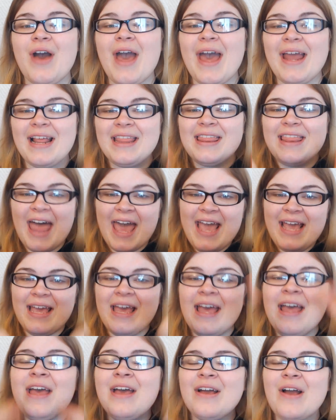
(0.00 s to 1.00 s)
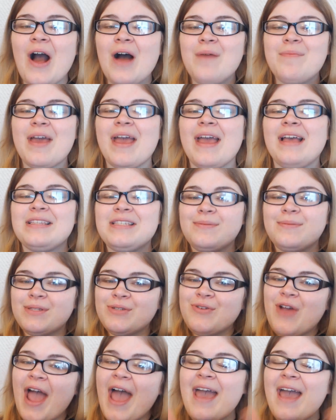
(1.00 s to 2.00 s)
Go ahead and like, comment, and
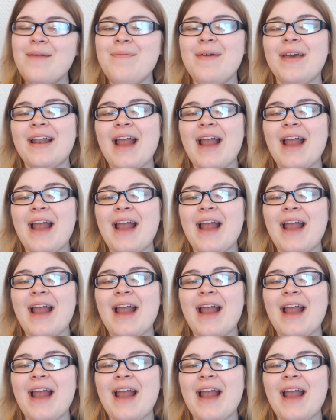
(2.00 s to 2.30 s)
subscribe,